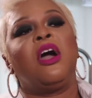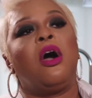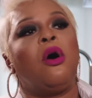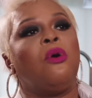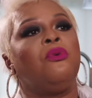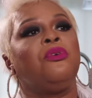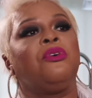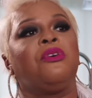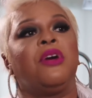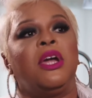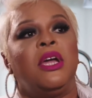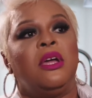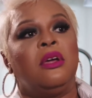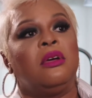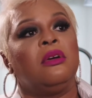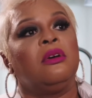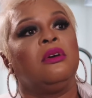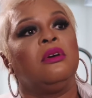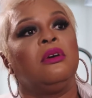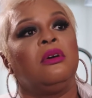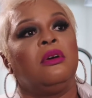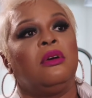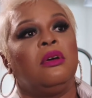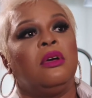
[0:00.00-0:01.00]
hungry,
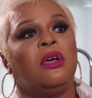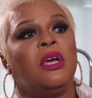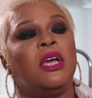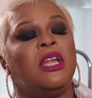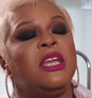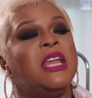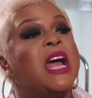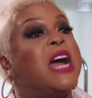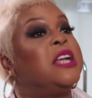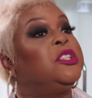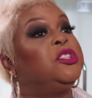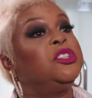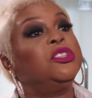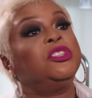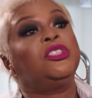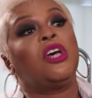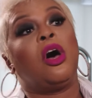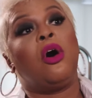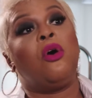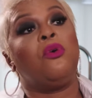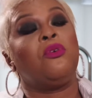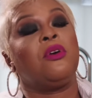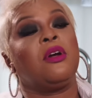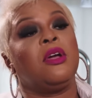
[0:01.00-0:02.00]
not just
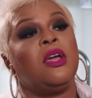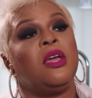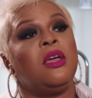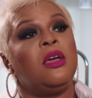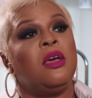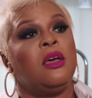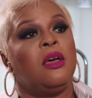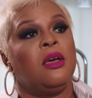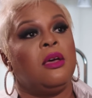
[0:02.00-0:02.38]
hungry,